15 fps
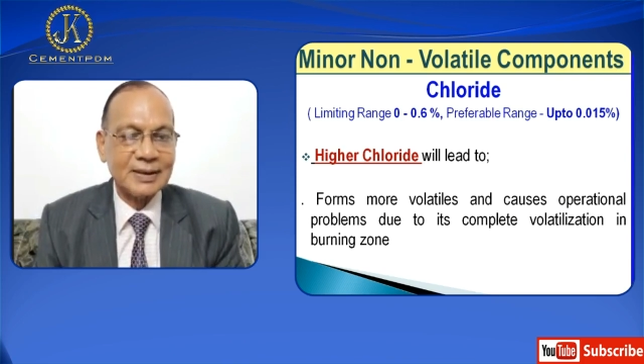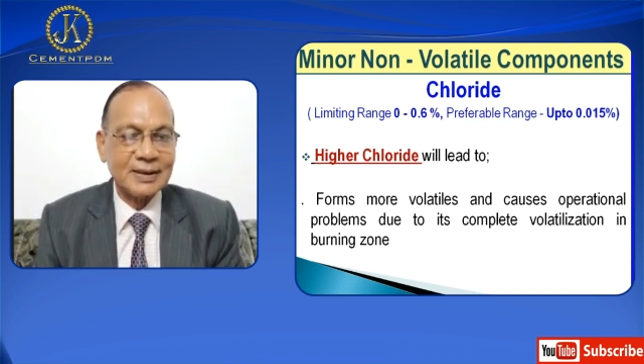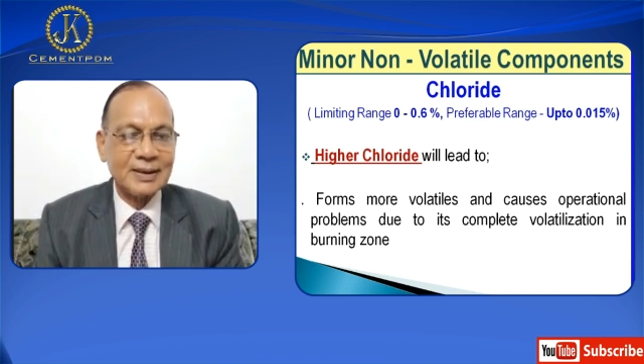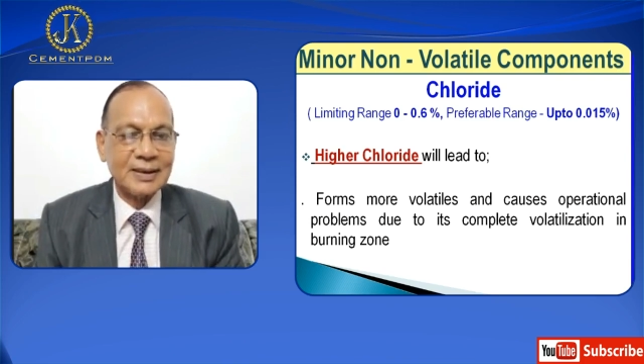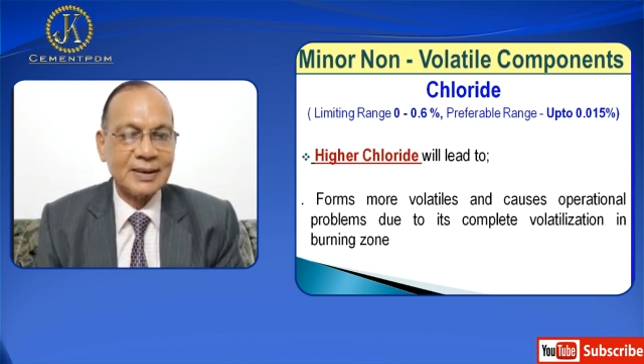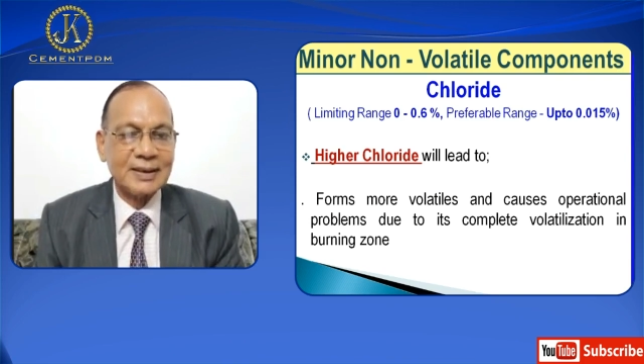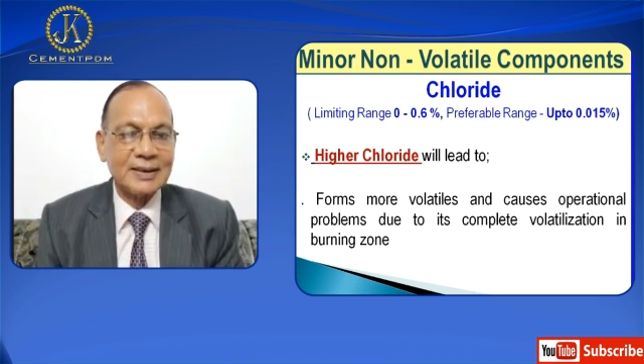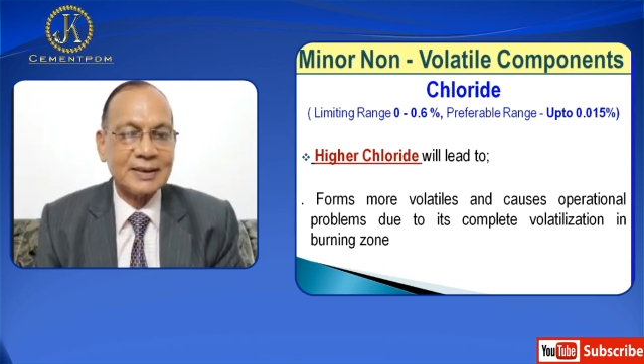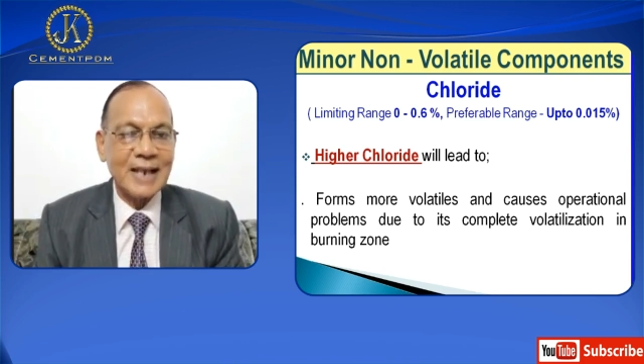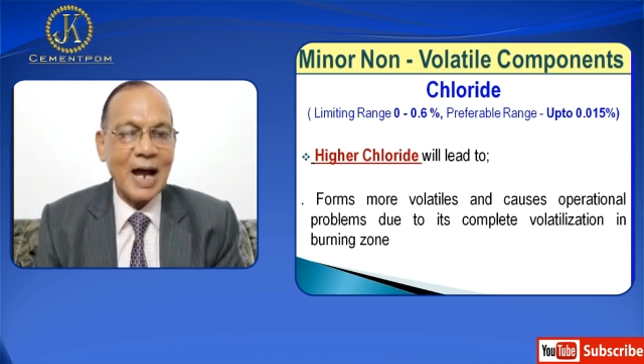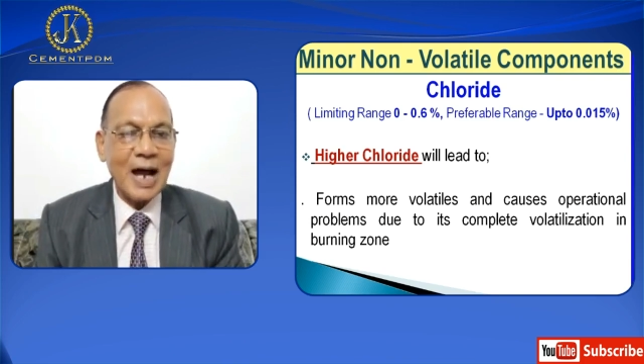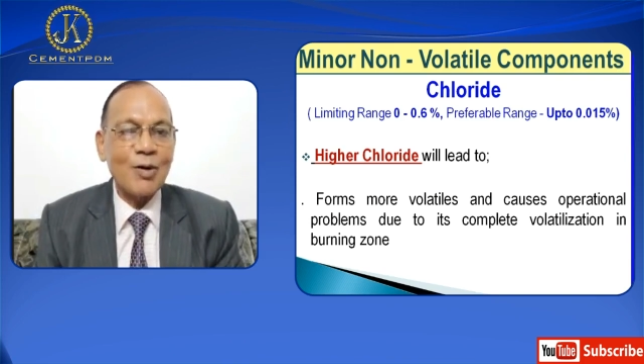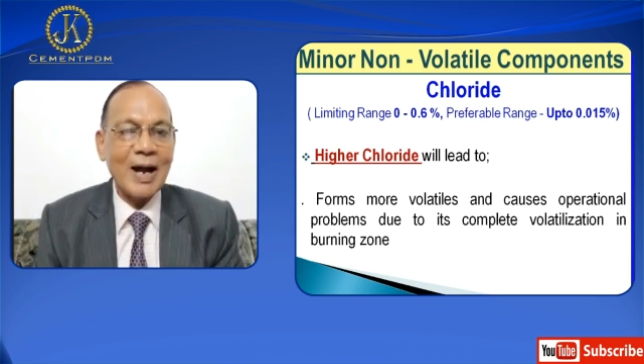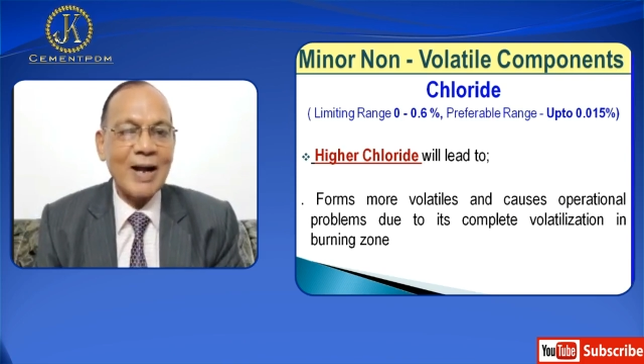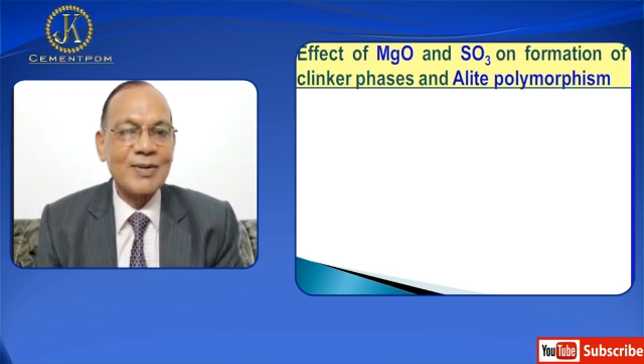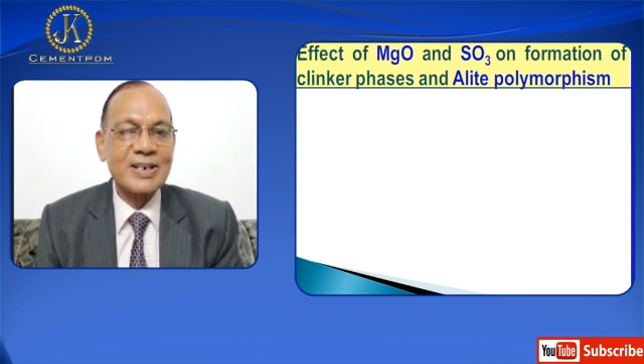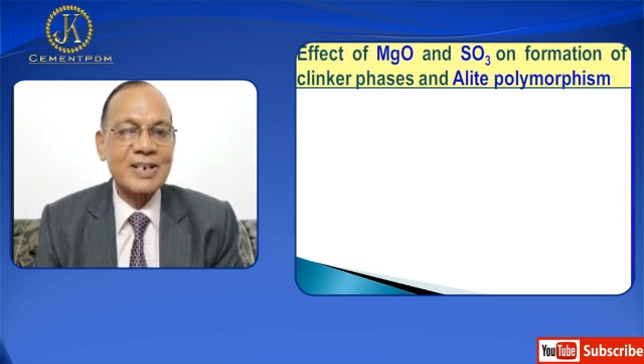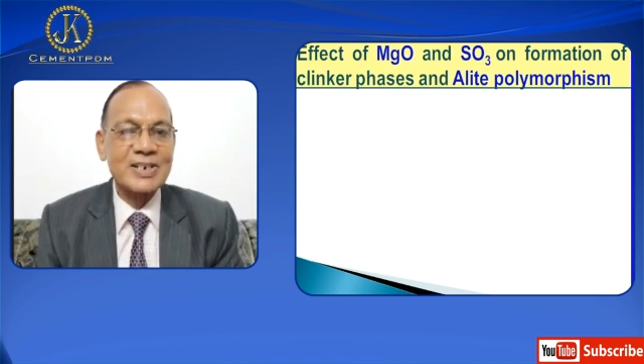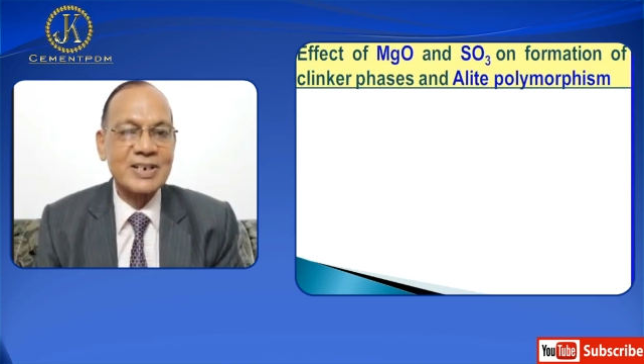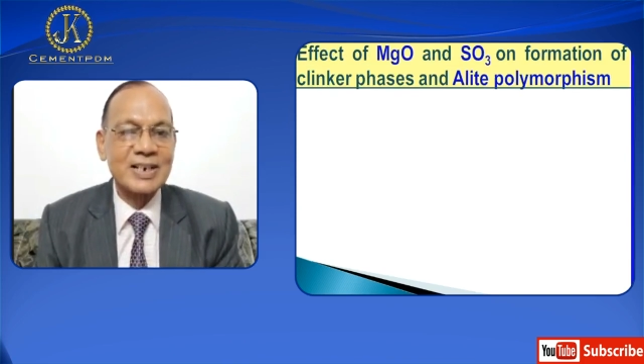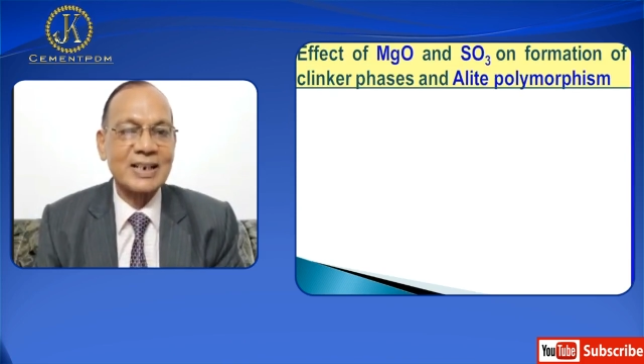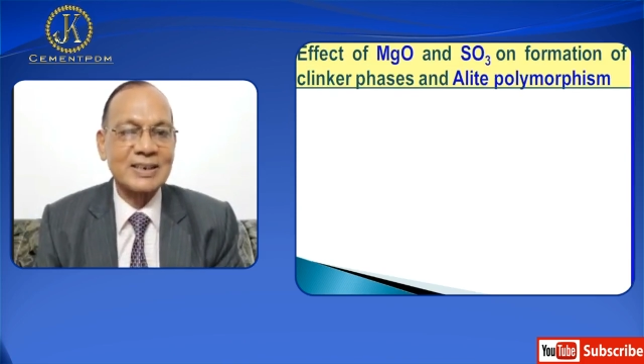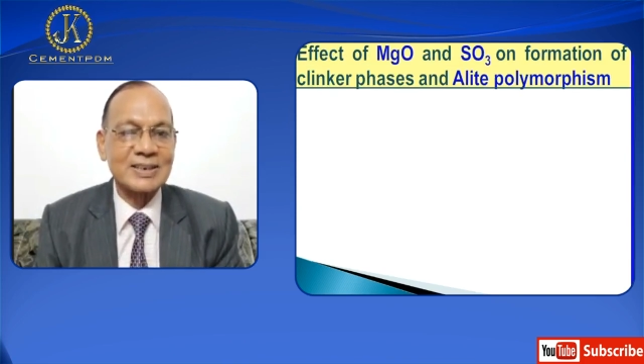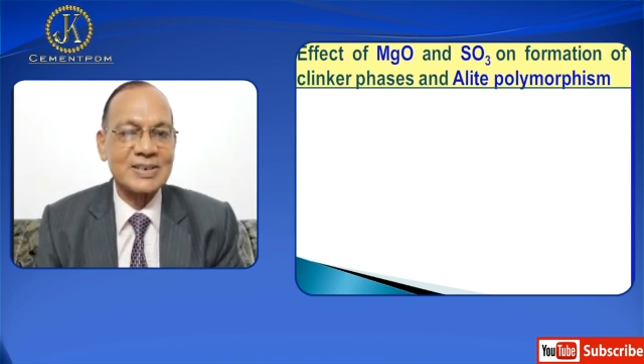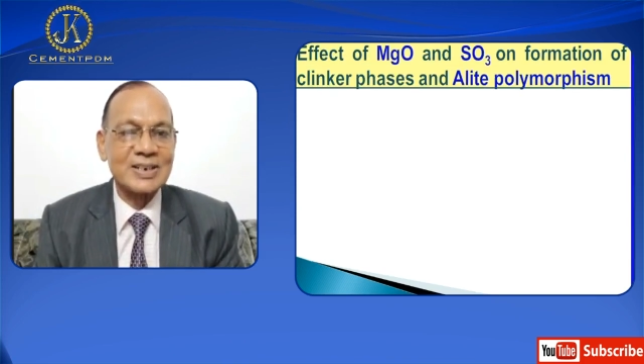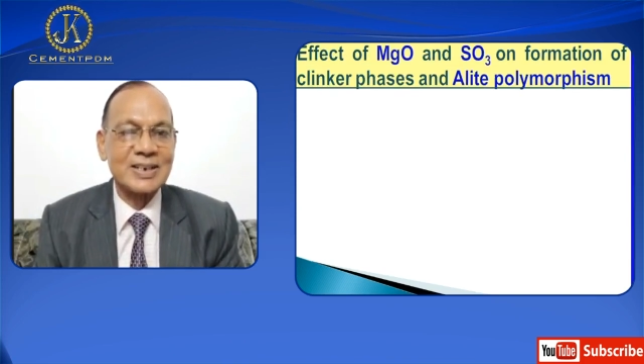Now I will discuss